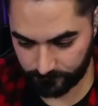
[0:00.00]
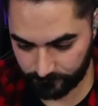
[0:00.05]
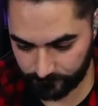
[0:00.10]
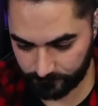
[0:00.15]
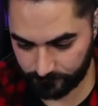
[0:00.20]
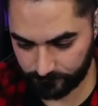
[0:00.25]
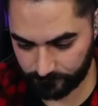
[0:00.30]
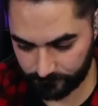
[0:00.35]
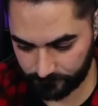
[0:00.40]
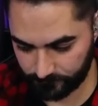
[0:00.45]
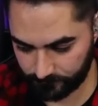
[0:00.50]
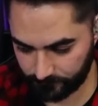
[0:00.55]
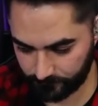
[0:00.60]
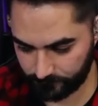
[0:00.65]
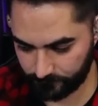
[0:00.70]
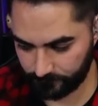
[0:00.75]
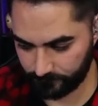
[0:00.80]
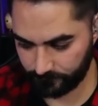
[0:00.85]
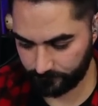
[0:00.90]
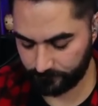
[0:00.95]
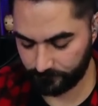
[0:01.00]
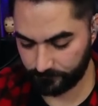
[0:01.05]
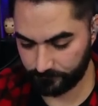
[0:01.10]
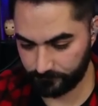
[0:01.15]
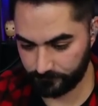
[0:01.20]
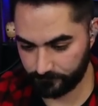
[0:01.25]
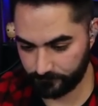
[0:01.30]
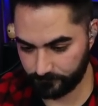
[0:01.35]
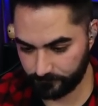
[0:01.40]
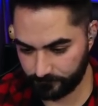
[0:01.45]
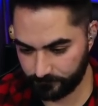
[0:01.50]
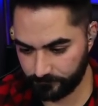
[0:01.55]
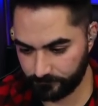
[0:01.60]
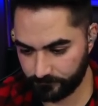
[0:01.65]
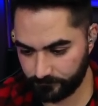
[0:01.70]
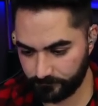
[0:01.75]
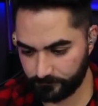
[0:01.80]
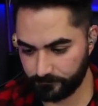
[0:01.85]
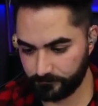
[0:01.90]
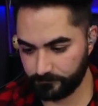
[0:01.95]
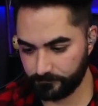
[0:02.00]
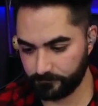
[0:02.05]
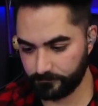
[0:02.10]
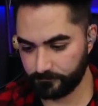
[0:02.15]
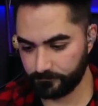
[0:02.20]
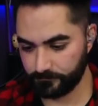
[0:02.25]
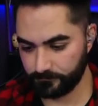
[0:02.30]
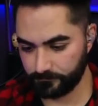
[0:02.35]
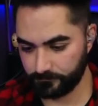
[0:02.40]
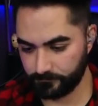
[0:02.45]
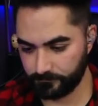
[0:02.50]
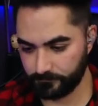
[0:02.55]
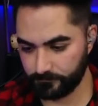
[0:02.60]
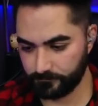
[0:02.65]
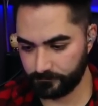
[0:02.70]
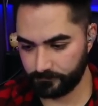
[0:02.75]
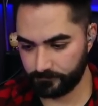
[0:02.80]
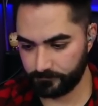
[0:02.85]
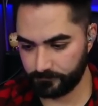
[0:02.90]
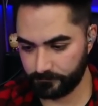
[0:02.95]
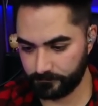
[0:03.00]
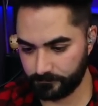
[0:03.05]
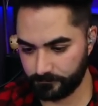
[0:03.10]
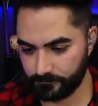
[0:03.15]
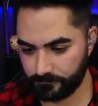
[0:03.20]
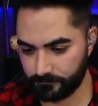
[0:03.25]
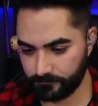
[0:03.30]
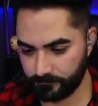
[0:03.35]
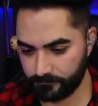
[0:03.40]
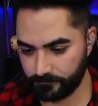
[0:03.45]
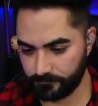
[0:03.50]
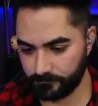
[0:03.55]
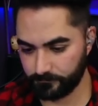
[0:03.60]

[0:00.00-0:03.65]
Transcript: This person isn't speaking.